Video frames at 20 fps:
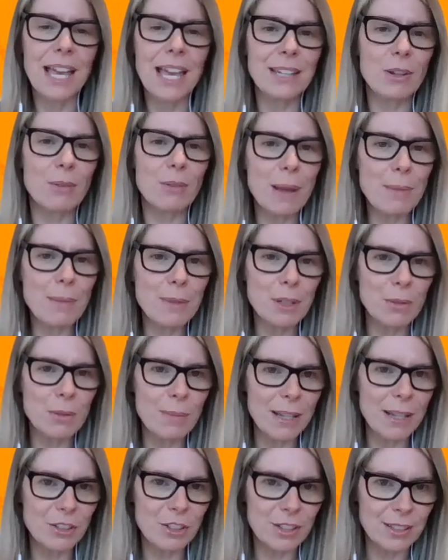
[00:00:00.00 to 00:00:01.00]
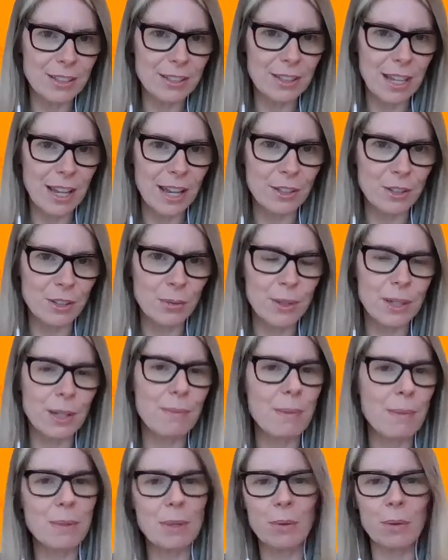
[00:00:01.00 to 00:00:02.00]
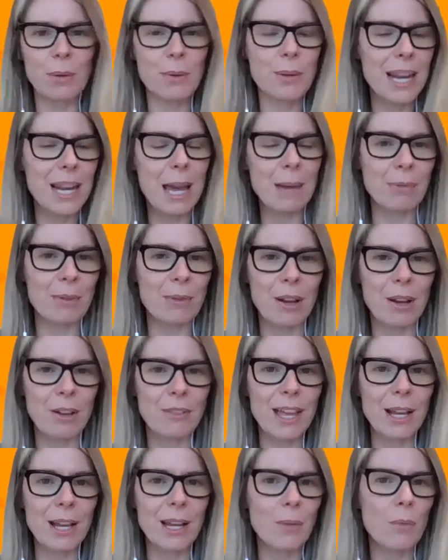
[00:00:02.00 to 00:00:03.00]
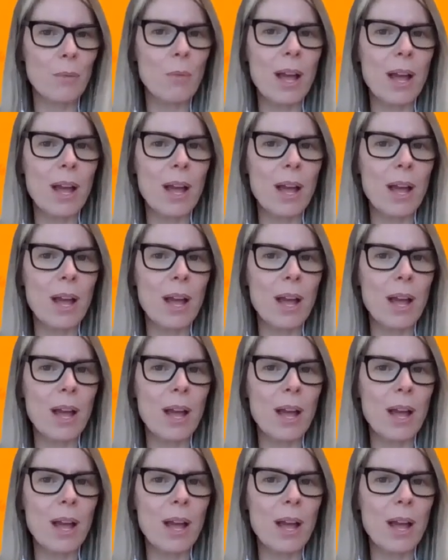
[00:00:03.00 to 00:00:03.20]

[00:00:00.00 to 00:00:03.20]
maybe you mentioned Twitter. Maybe you want to elaborate on that.